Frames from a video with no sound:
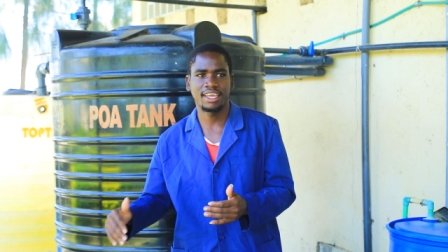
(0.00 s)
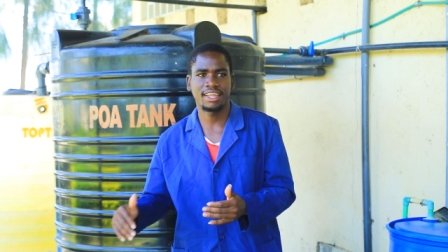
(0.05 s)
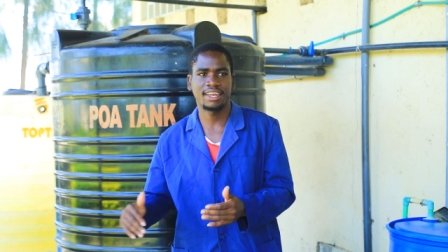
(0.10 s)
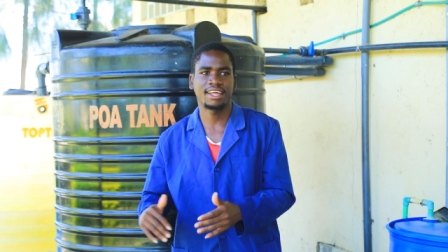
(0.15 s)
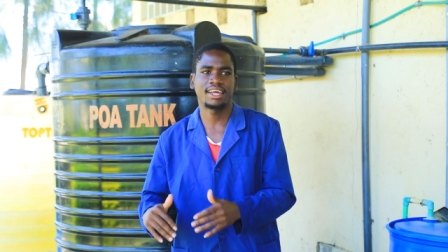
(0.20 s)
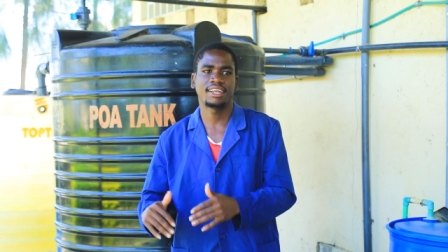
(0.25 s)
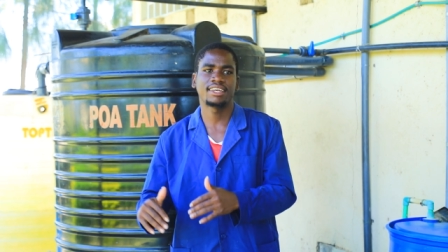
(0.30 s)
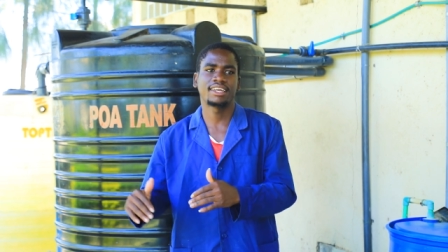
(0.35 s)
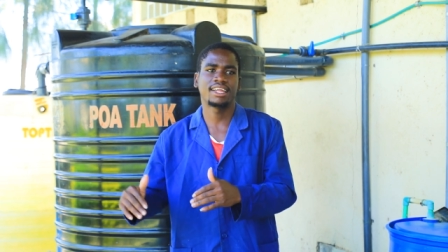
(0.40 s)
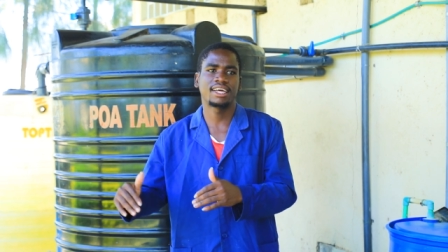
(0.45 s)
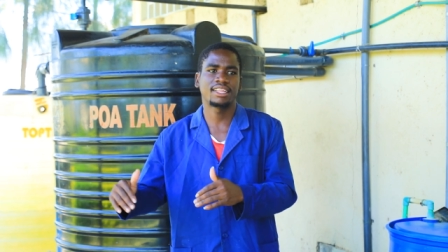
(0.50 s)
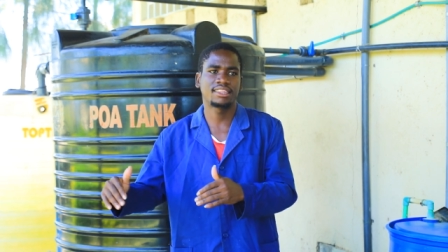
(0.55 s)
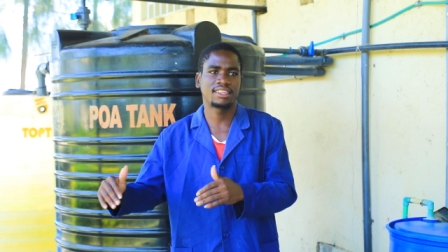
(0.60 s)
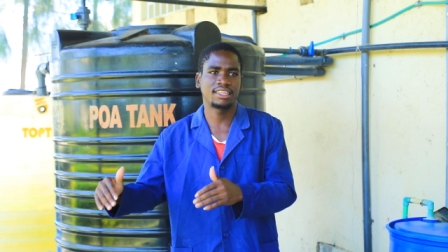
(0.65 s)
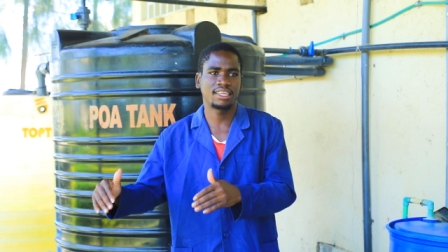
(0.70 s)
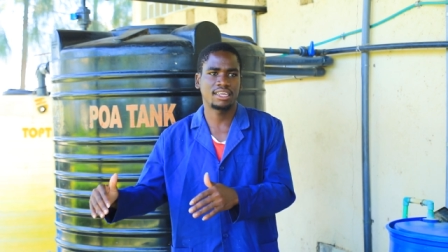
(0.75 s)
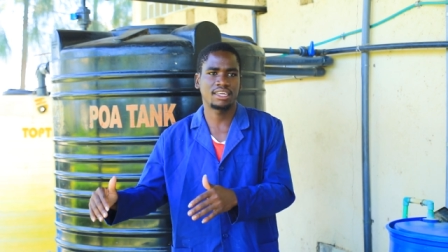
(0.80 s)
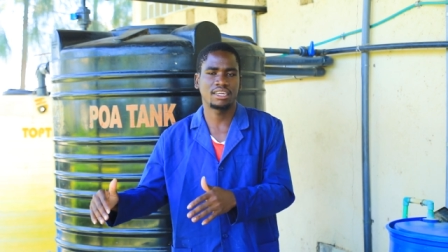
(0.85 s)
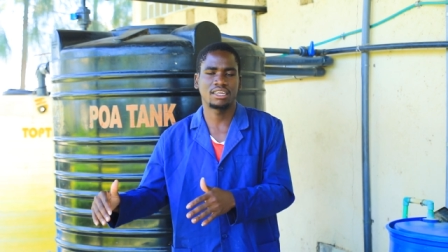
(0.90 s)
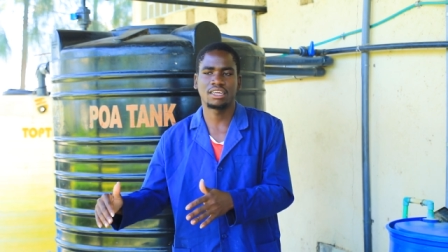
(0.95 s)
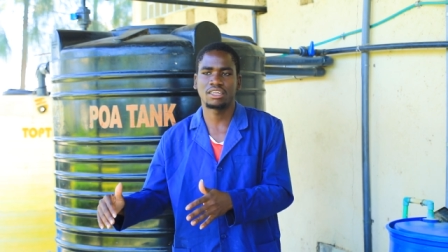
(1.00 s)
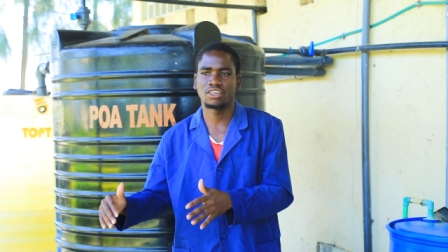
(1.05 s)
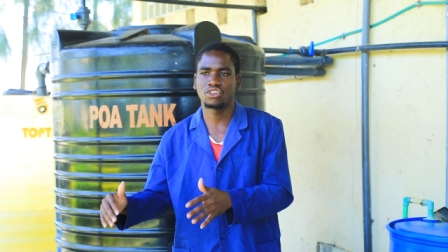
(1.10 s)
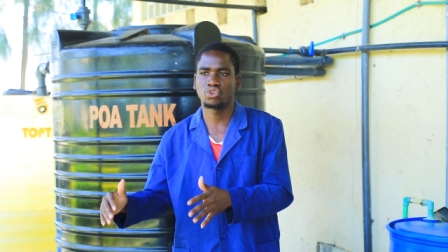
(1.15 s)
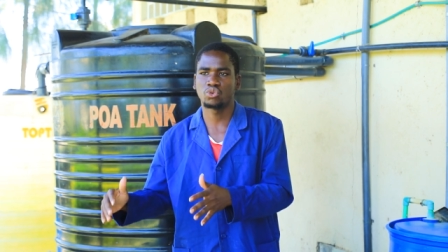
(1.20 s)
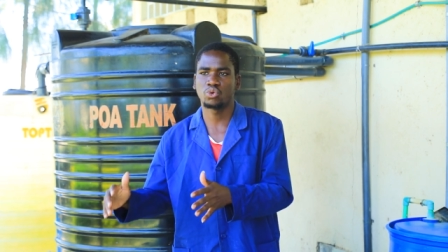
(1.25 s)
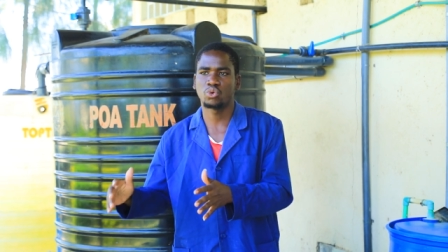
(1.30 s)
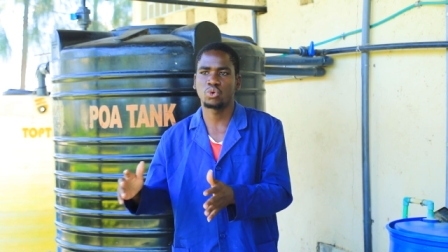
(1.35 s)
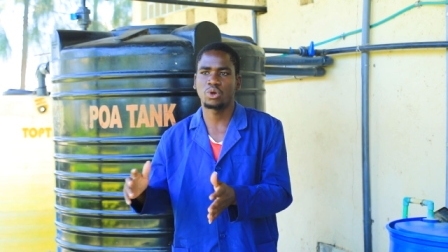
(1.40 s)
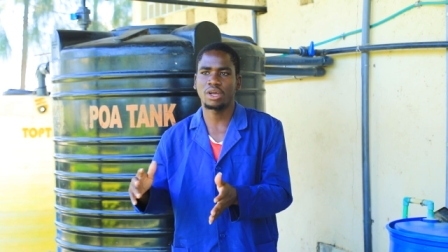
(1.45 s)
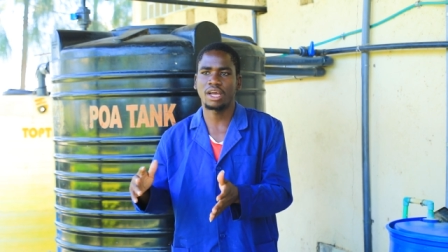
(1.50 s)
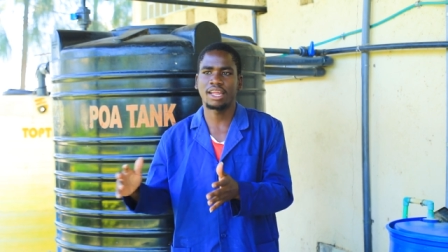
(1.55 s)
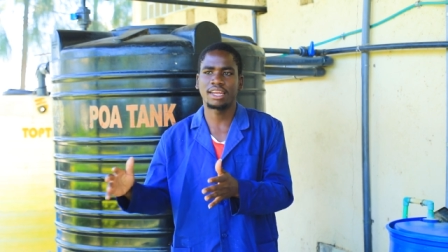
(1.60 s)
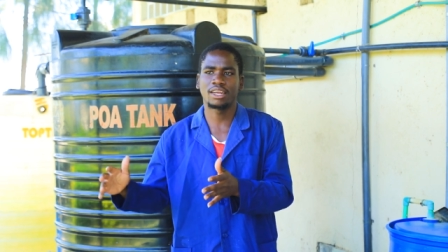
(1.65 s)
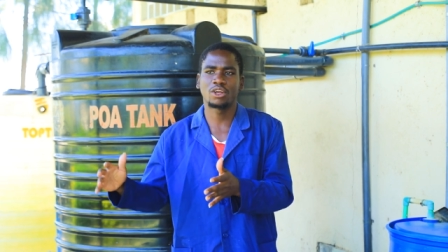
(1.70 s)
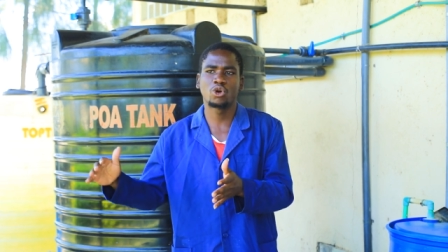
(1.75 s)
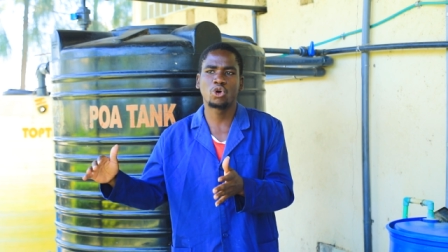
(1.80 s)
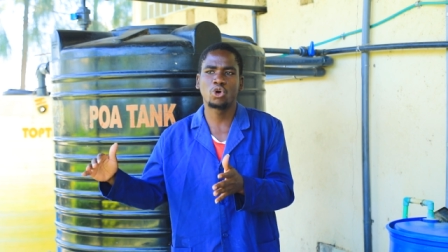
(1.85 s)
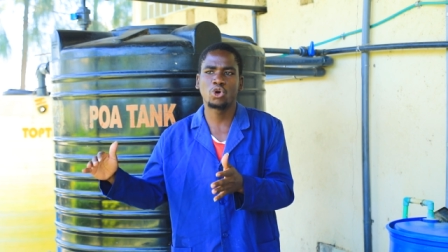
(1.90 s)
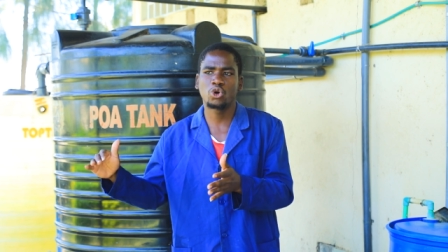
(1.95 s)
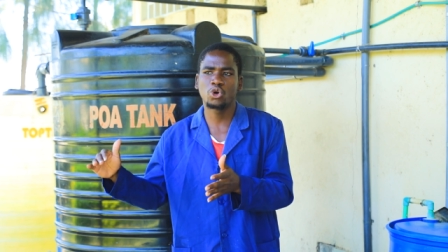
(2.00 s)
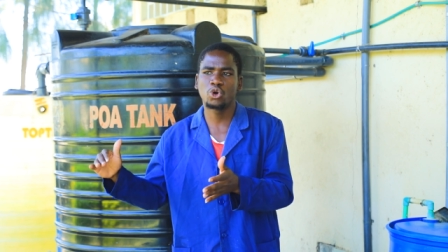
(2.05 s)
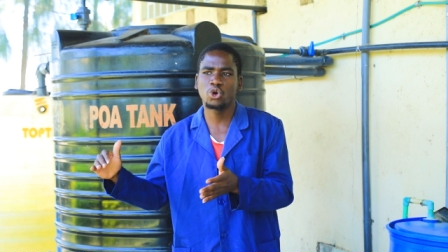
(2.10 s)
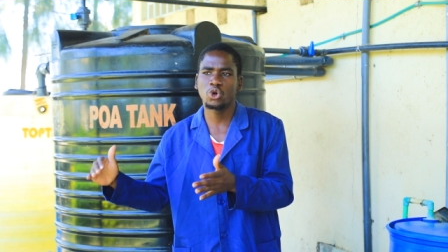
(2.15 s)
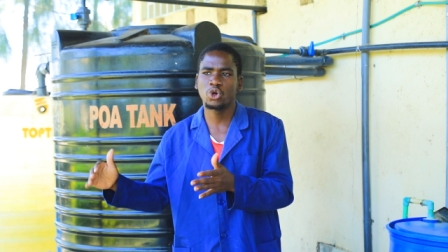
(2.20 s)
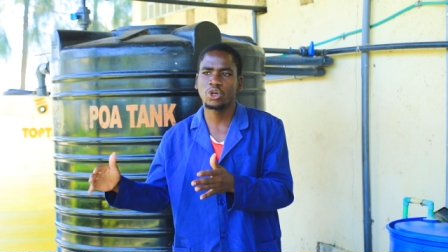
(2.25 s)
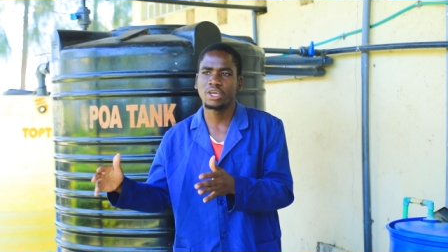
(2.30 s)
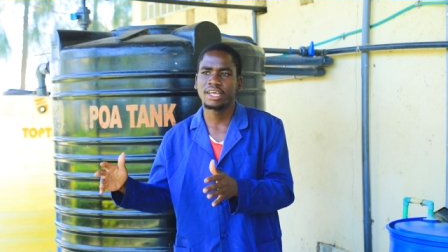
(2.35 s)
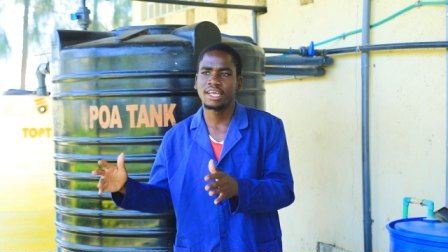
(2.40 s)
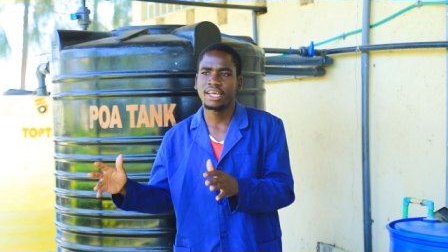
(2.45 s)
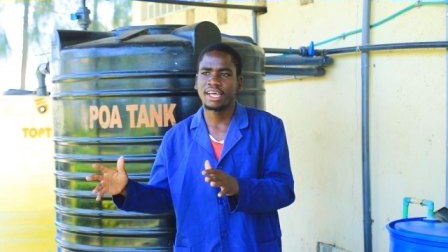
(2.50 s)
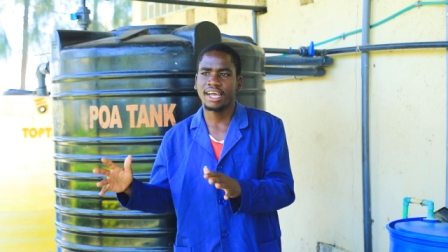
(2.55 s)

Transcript: and had nothing to no